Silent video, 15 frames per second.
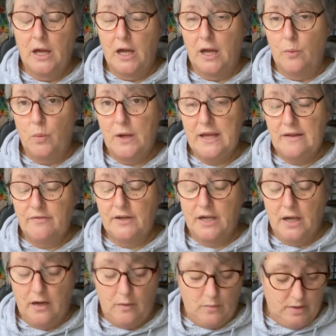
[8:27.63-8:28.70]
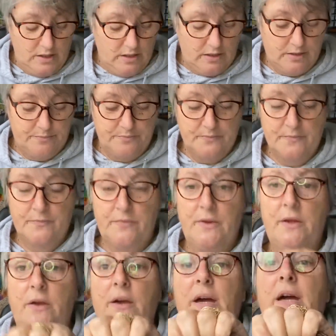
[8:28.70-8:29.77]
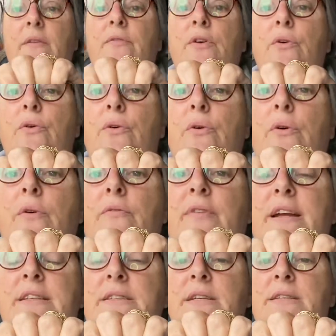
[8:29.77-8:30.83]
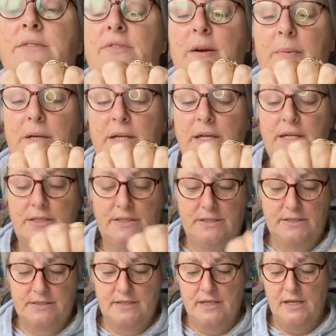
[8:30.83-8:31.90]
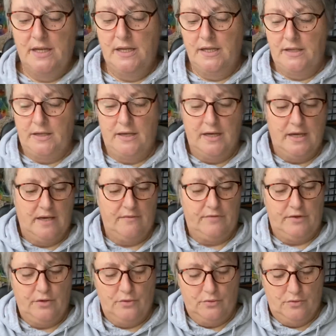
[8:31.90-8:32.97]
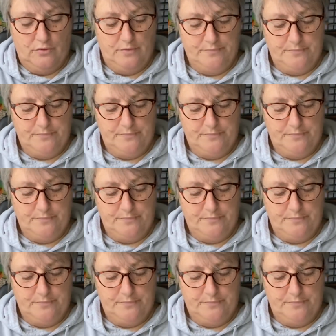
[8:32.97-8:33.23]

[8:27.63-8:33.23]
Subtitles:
weave and cut work, you have your fancy strap connectors, you have your